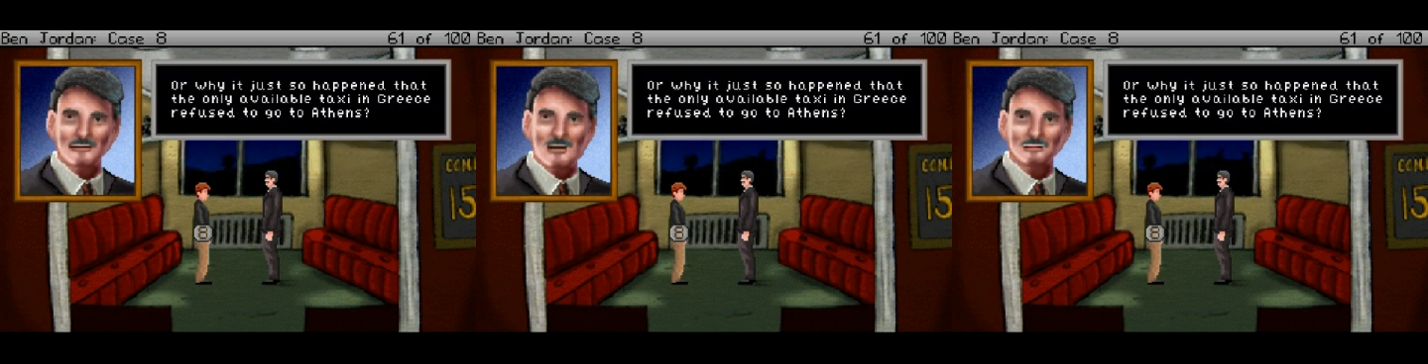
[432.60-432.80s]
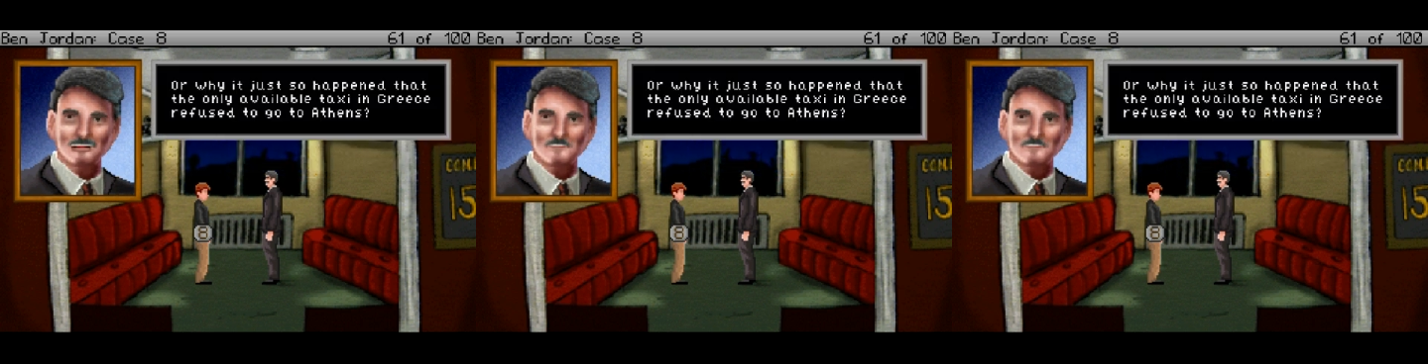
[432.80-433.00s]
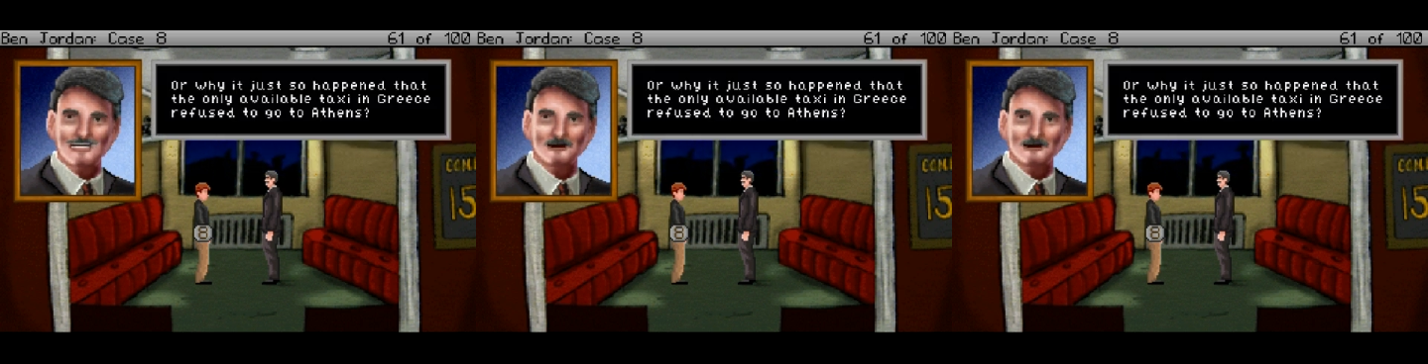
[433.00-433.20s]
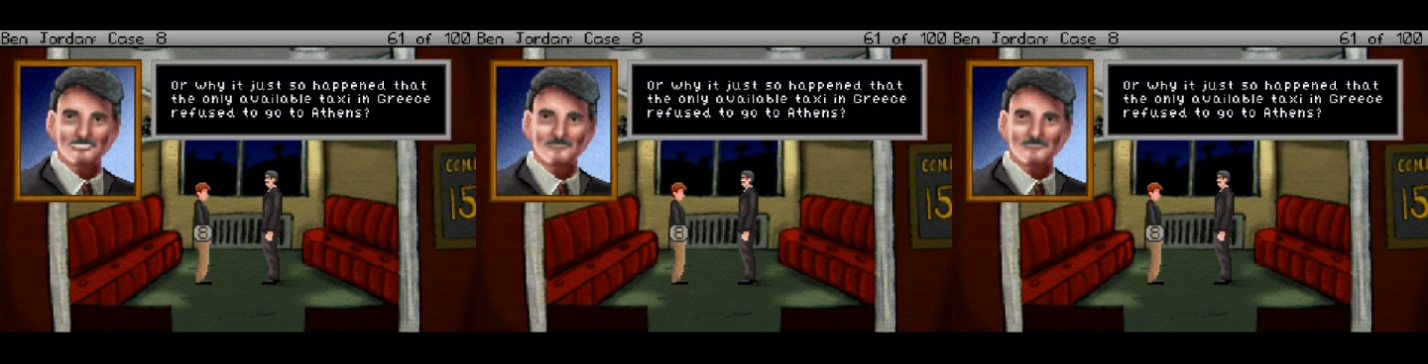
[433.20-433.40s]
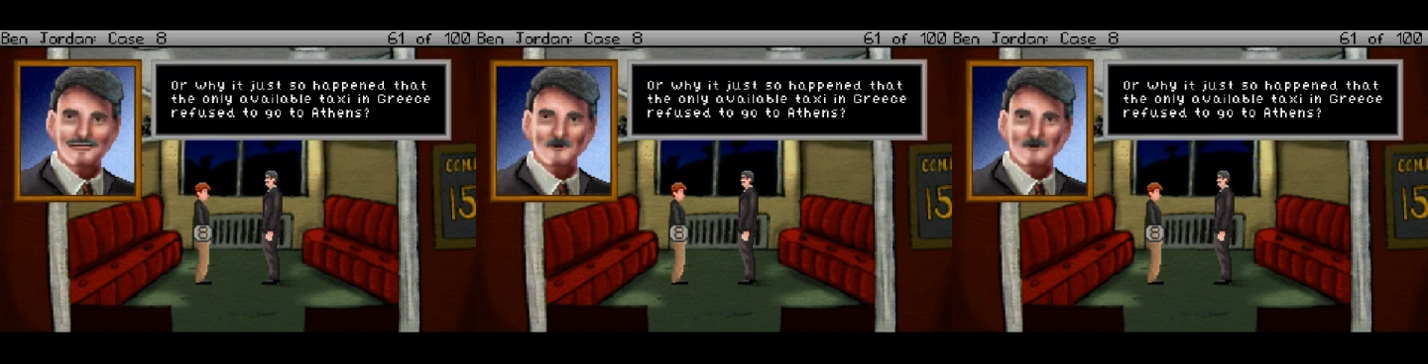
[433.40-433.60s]
Or why it
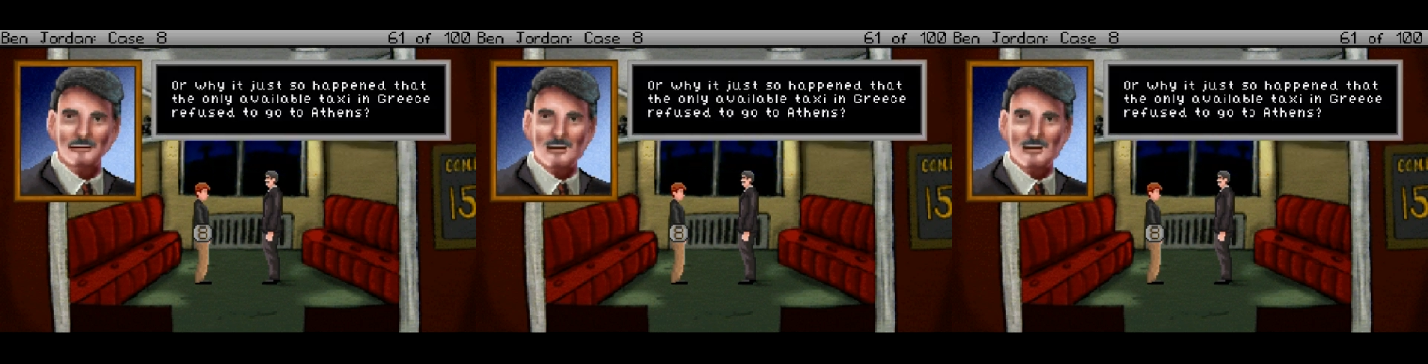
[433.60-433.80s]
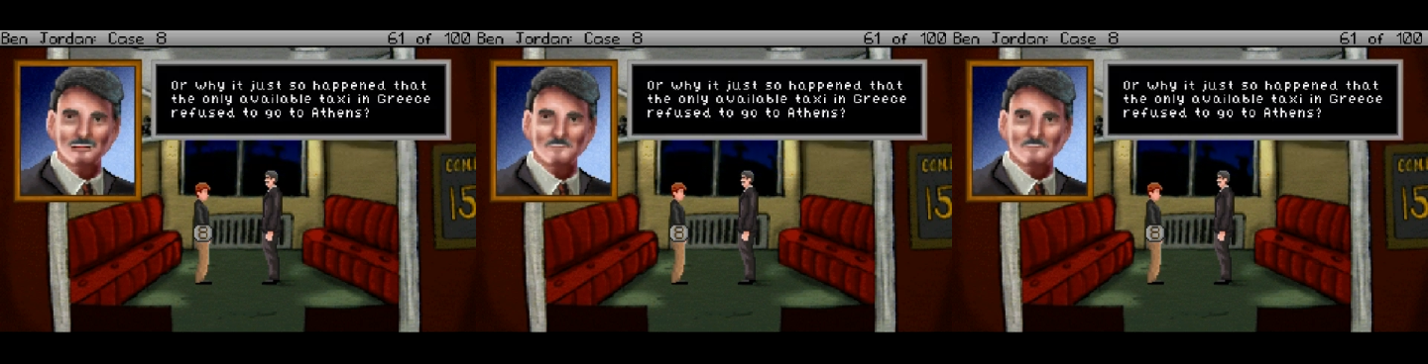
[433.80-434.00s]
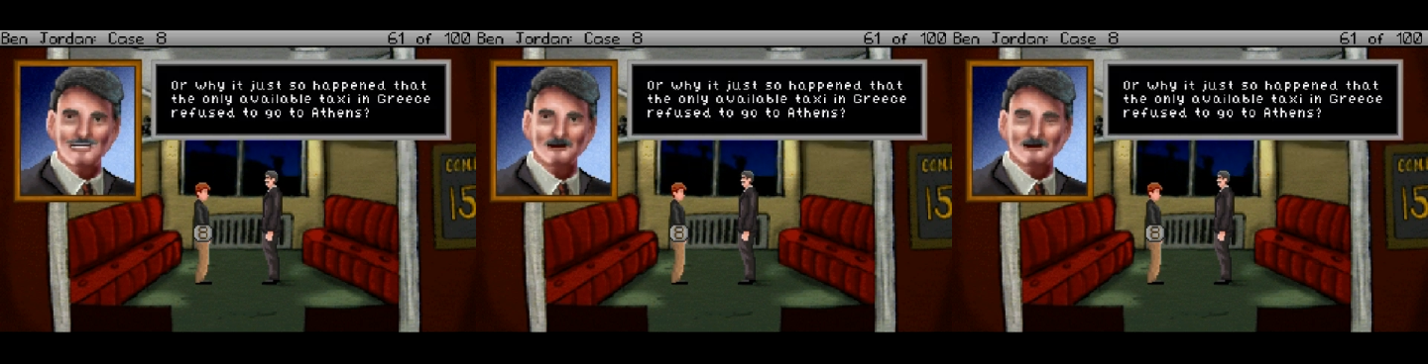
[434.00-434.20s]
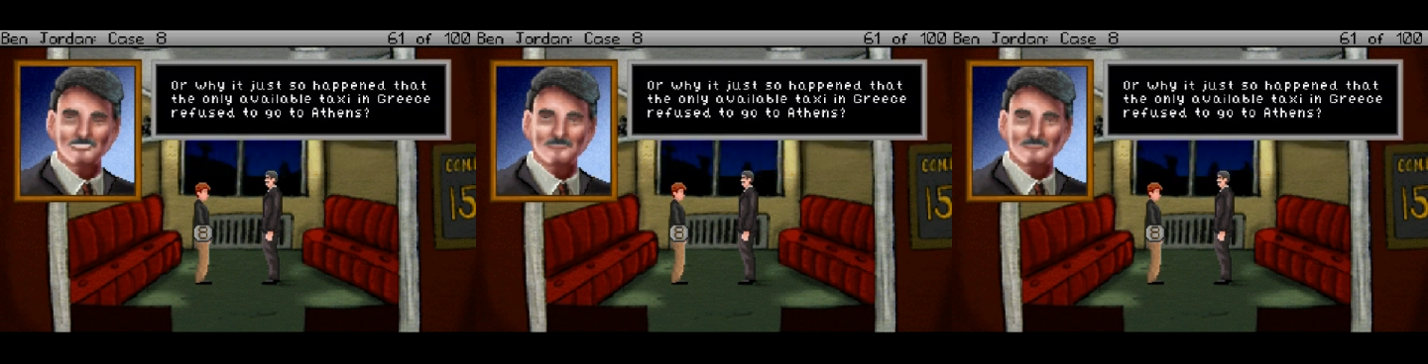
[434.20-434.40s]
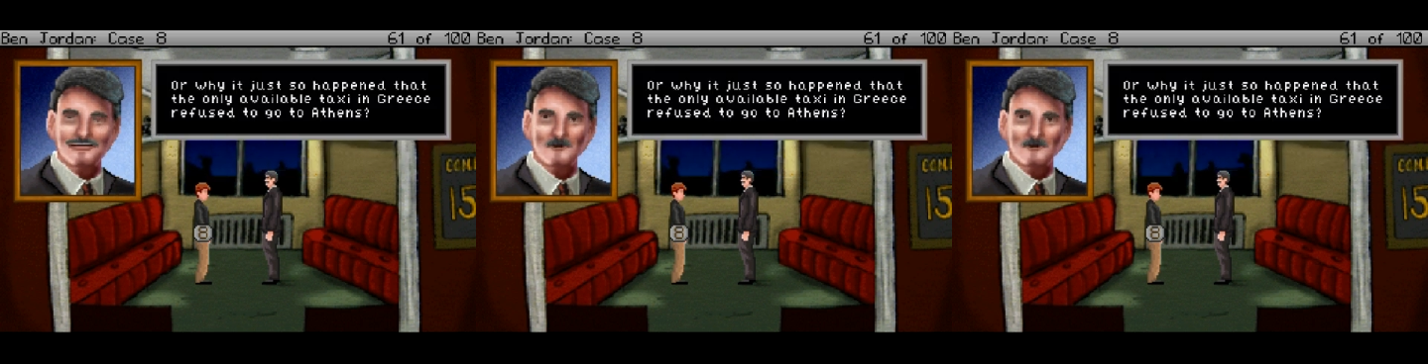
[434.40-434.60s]
just so happened that
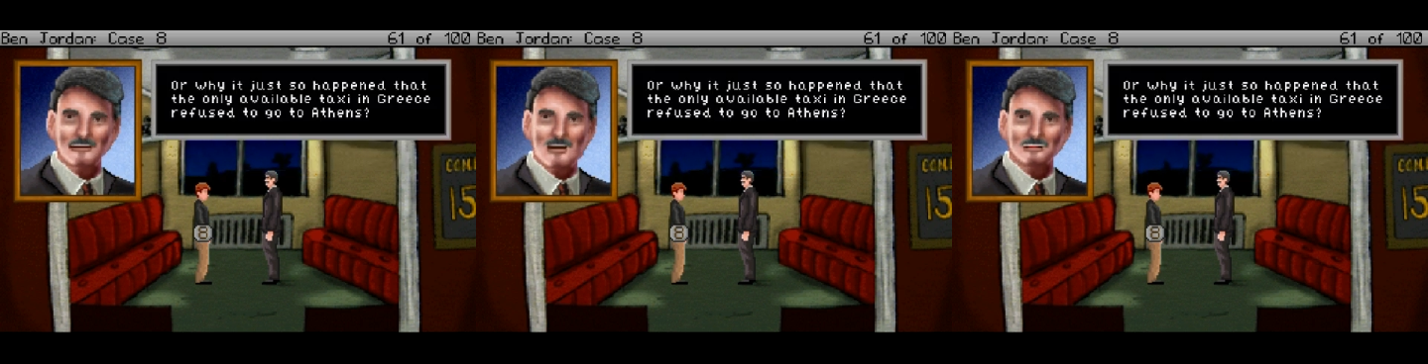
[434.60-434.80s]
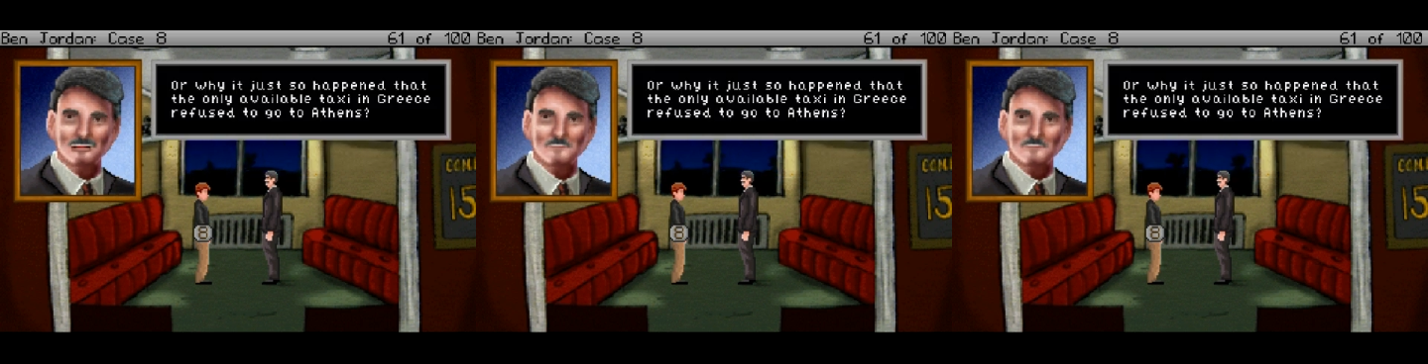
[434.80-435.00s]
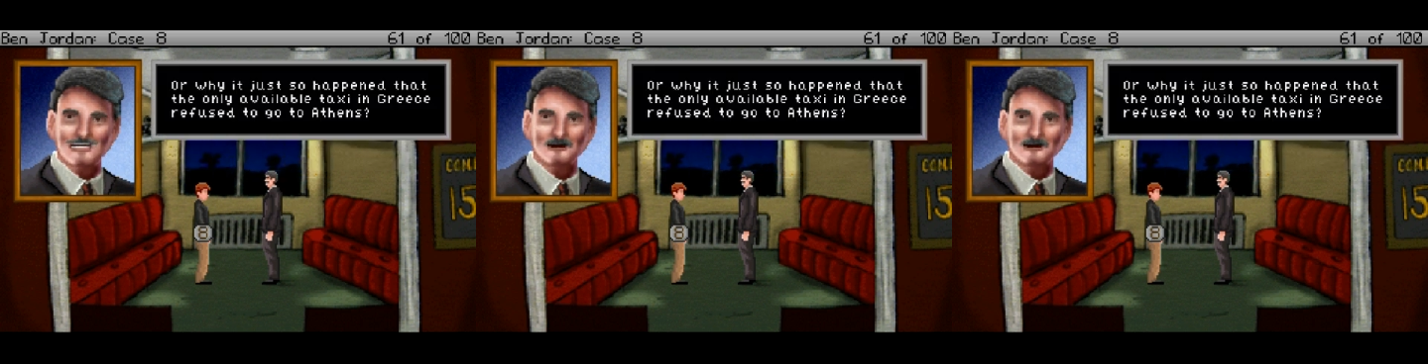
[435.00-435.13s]
the only available